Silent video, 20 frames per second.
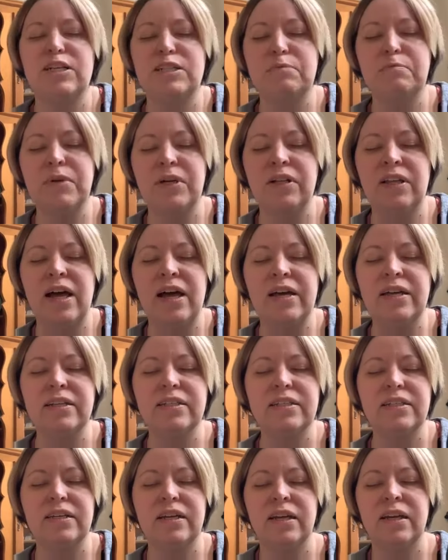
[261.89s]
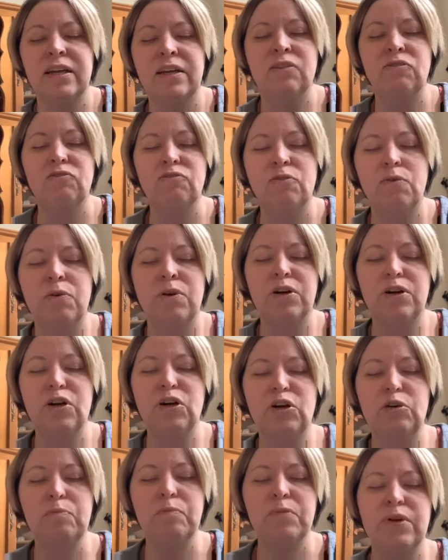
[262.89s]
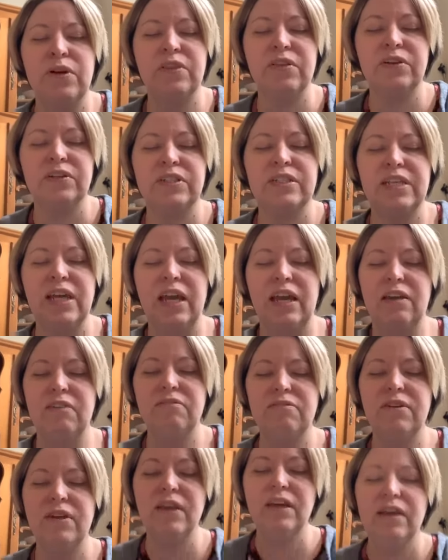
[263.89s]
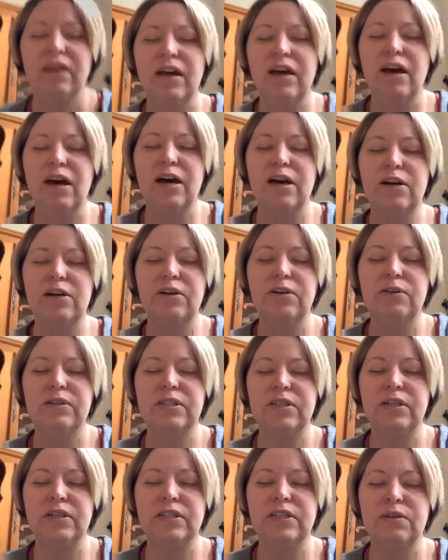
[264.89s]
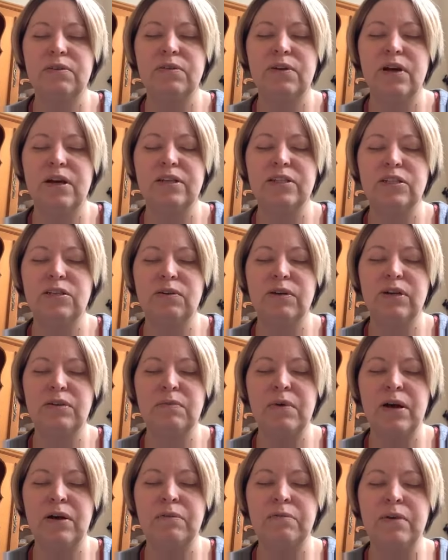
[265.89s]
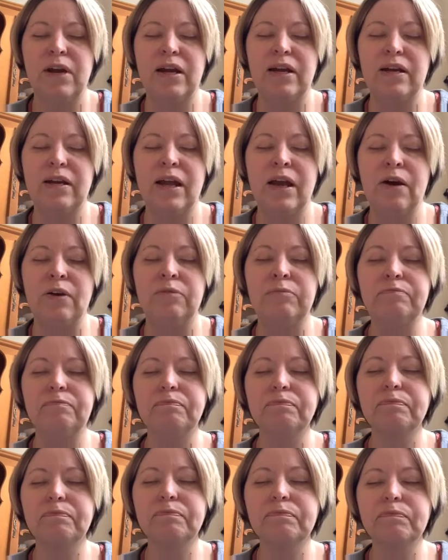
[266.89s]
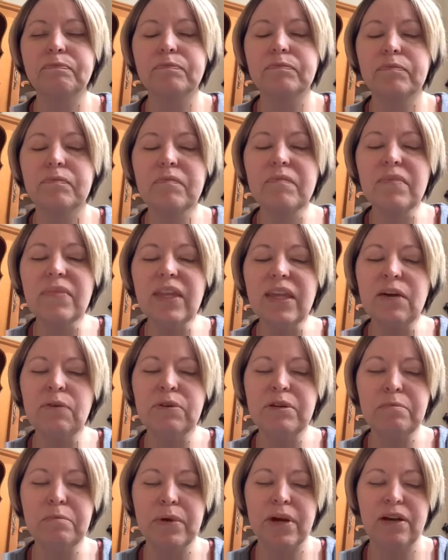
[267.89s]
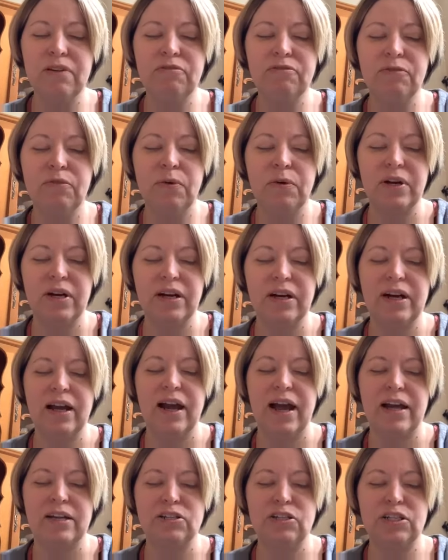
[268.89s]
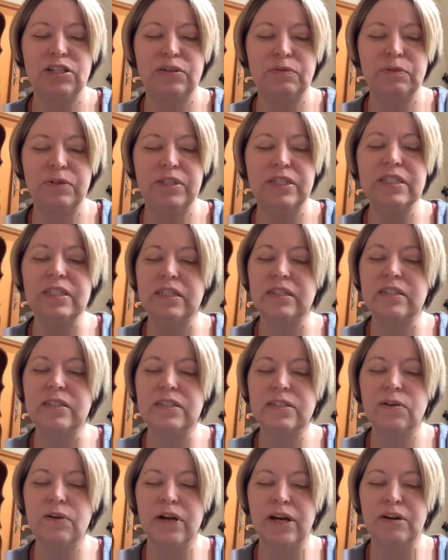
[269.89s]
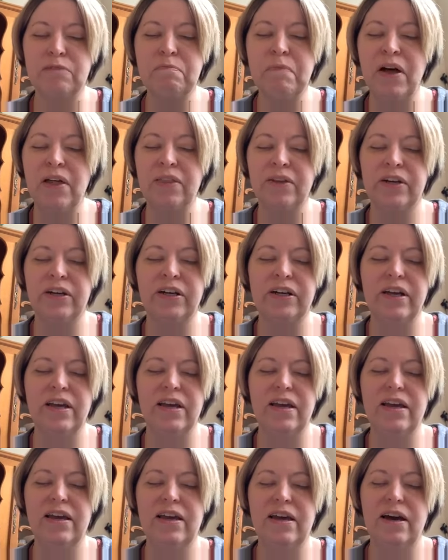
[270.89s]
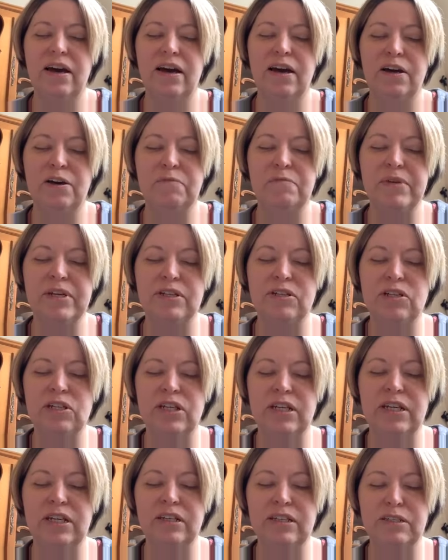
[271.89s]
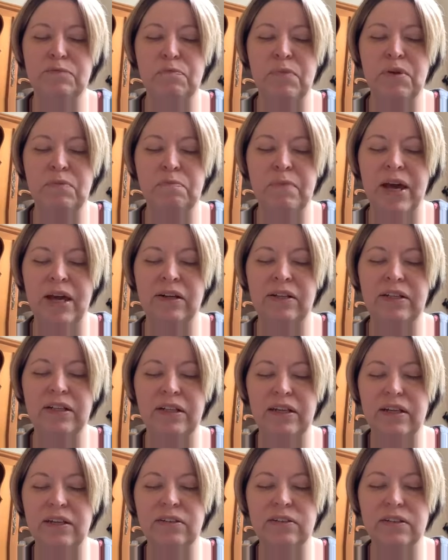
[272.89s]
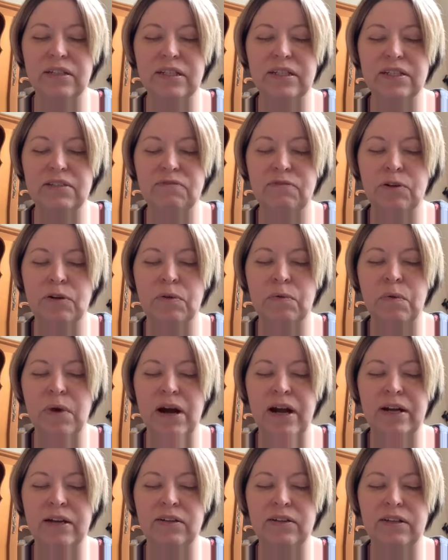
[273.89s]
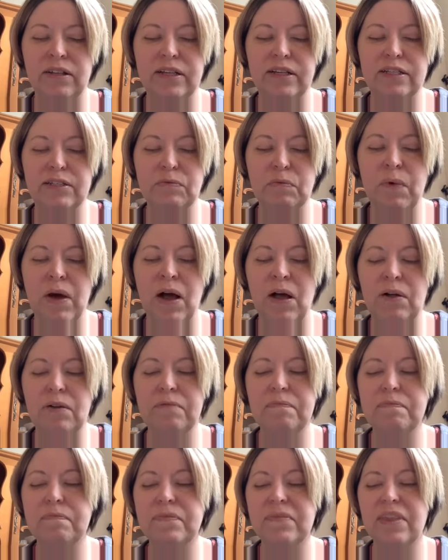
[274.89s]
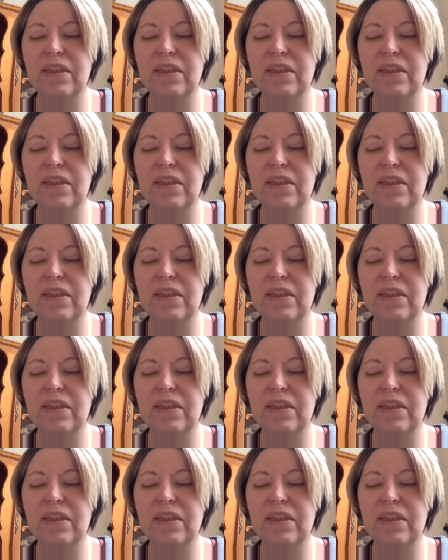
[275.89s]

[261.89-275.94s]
hospitalized, and for her brother Dave, who is also not doing well right now. We pray for Ashton Wilson's grandmother, as she has been battling illness for a while as well.